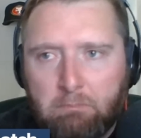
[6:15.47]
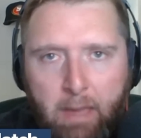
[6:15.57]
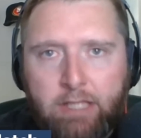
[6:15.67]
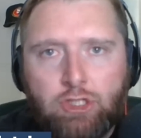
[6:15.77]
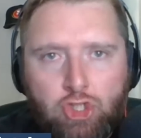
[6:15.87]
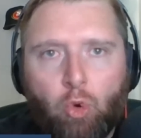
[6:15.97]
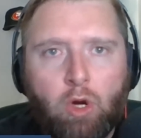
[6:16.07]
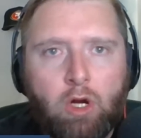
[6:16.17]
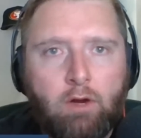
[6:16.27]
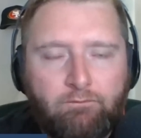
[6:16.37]
made
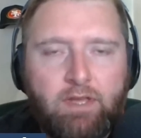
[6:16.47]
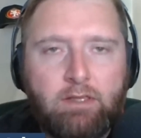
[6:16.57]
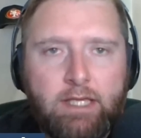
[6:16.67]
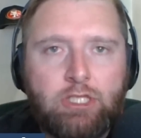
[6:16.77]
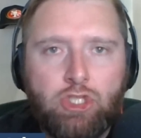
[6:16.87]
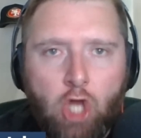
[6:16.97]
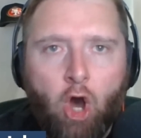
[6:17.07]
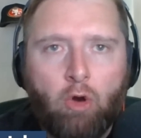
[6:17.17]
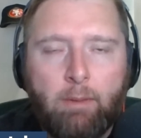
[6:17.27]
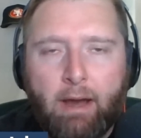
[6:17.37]
your feelings
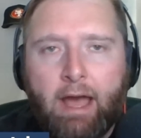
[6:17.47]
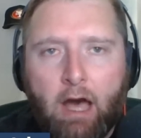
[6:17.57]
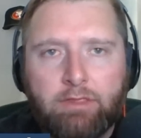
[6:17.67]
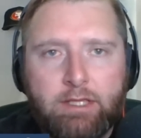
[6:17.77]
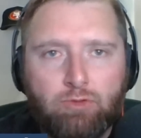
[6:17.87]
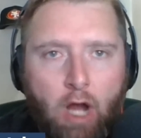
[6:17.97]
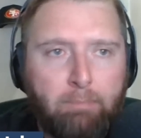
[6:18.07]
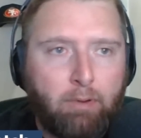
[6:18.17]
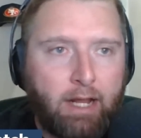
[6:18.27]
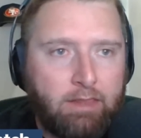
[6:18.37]
known about how things were
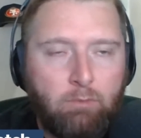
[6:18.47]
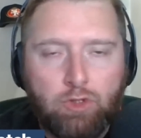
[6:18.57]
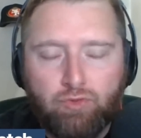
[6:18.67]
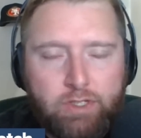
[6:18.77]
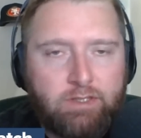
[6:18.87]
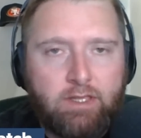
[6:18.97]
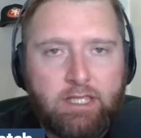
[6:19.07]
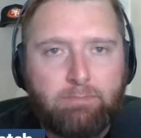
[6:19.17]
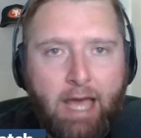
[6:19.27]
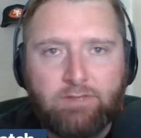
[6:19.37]
operating. I think most recently
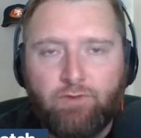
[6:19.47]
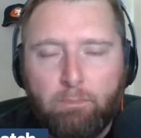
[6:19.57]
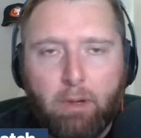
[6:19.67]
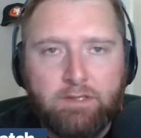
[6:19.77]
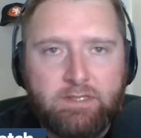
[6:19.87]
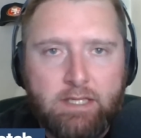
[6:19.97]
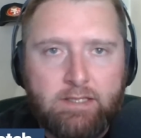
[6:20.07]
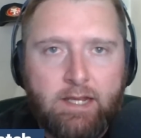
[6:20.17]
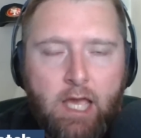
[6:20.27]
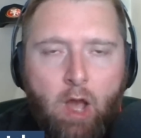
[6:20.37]
this past football
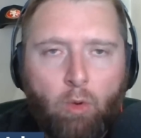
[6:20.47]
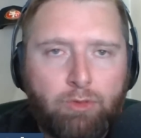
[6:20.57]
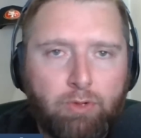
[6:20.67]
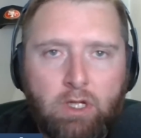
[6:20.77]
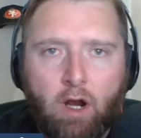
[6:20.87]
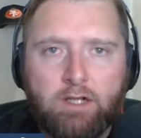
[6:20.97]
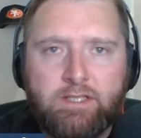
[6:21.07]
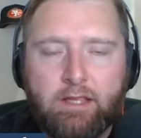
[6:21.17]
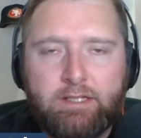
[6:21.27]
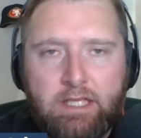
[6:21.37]
season with
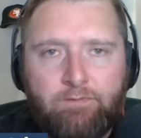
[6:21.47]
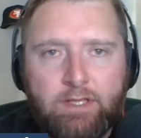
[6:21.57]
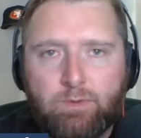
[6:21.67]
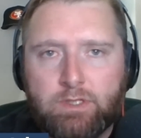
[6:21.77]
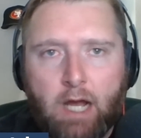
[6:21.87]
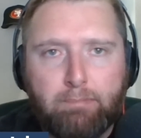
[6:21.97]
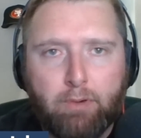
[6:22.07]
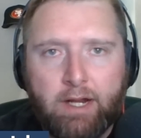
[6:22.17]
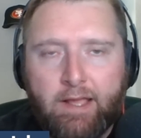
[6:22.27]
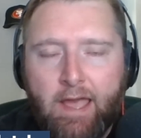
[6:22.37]
regards to how the defense was
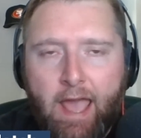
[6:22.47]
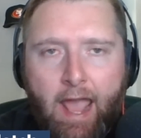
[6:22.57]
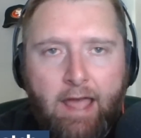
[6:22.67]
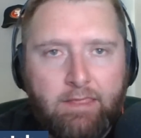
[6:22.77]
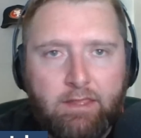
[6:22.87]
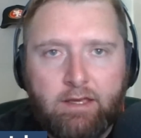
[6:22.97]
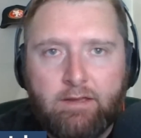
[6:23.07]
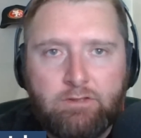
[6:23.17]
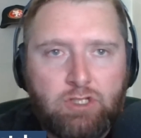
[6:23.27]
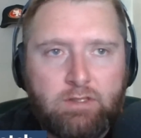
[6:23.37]
operating and
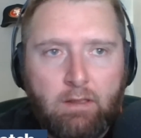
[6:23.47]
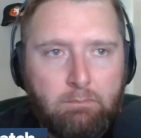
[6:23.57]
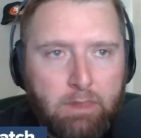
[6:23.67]
the